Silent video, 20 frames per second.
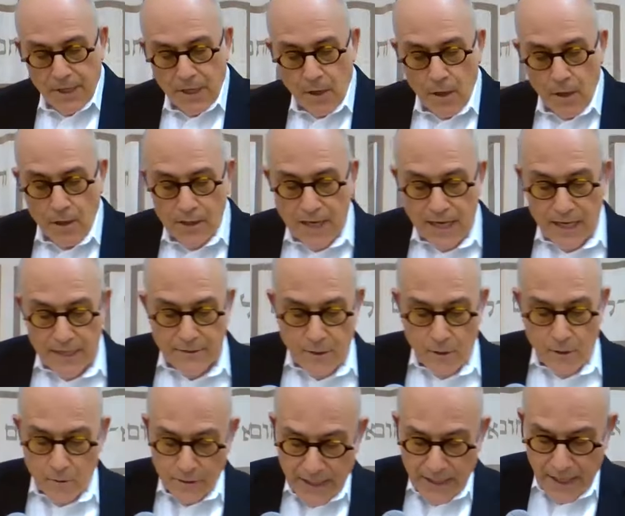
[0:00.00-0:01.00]
Mikol
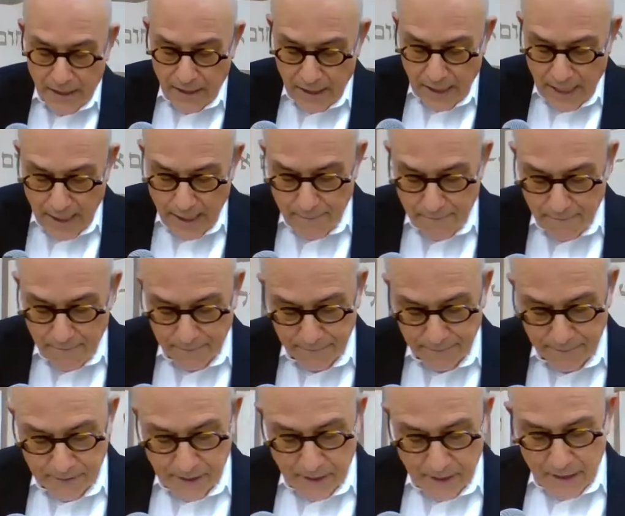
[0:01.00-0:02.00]
chatoteichem
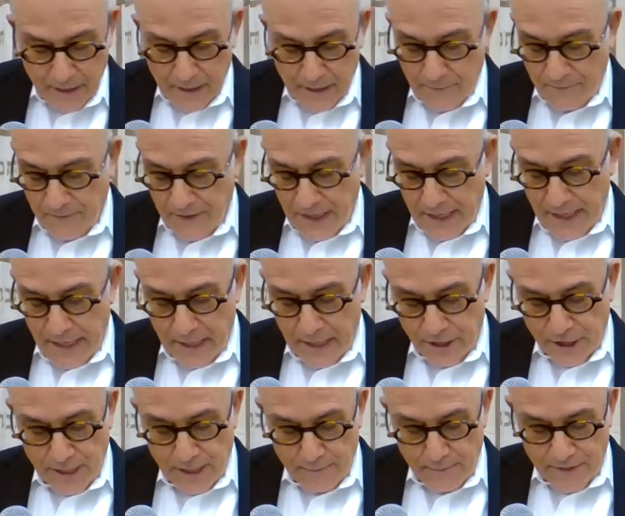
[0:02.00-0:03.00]
lifnei
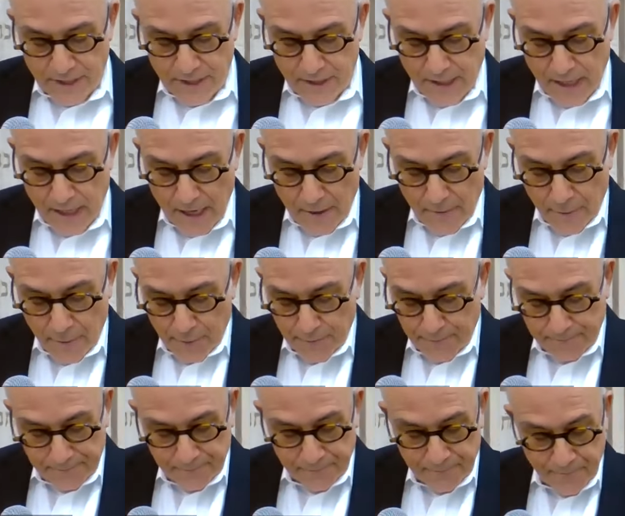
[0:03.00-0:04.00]
Hashem titaru.
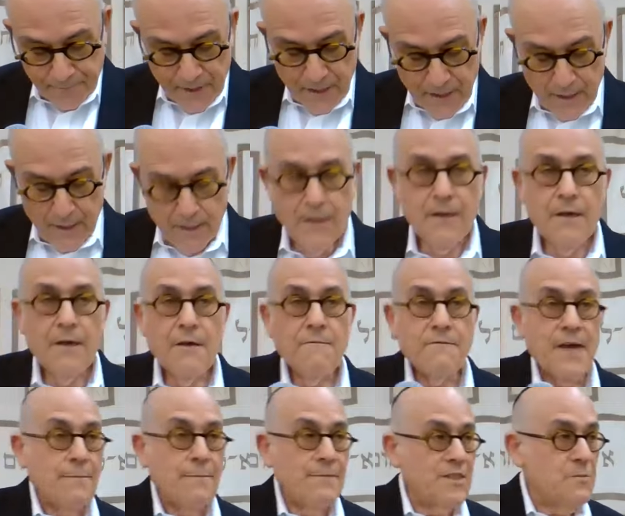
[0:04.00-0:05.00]

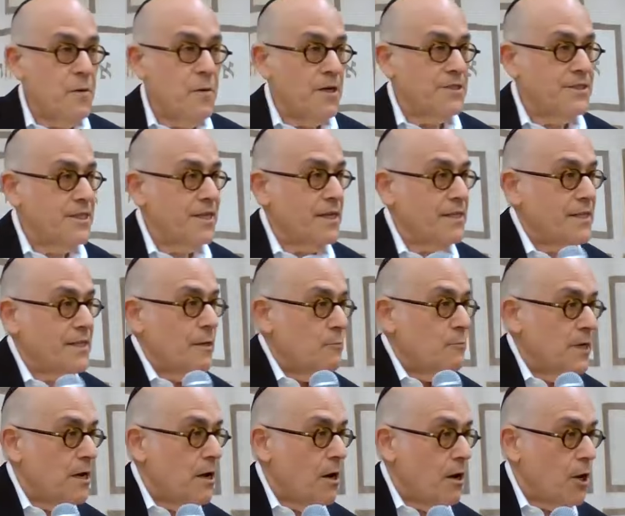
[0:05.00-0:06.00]
Famous pasuk
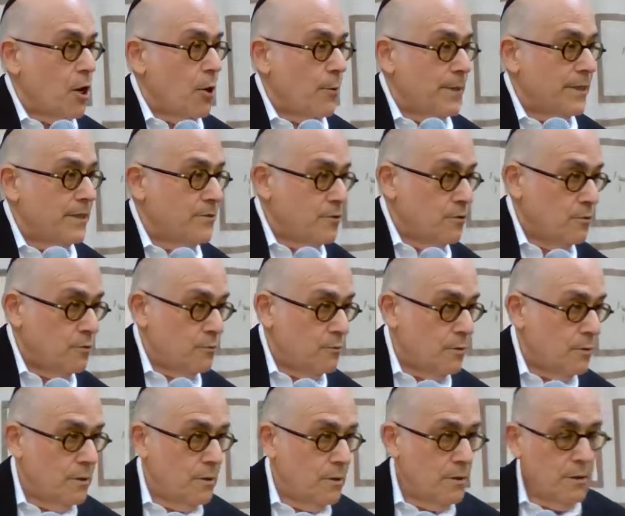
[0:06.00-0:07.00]
that we are going
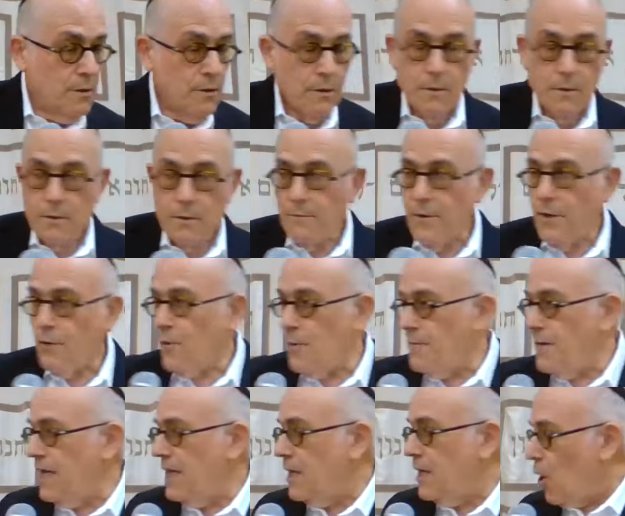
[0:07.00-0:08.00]
to be
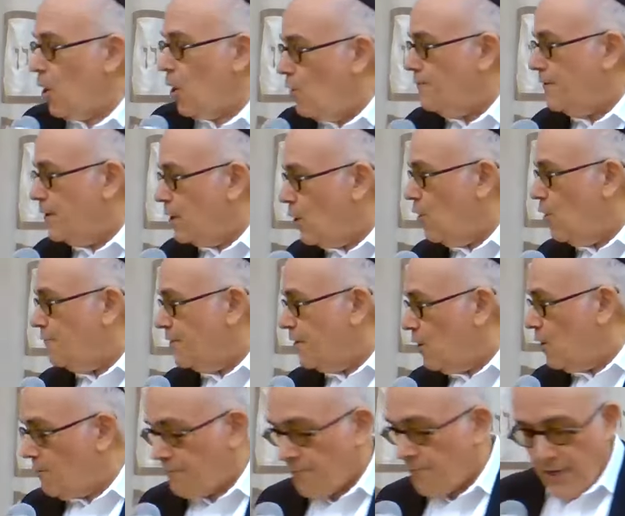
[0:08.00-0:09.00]
repeating over and over
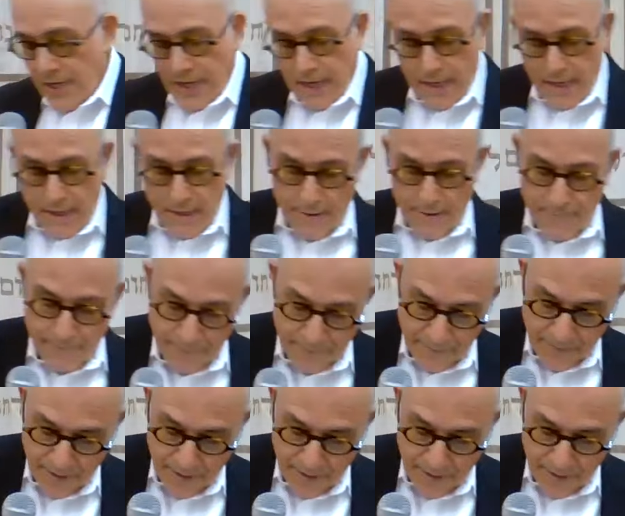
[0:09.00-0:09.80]
and over again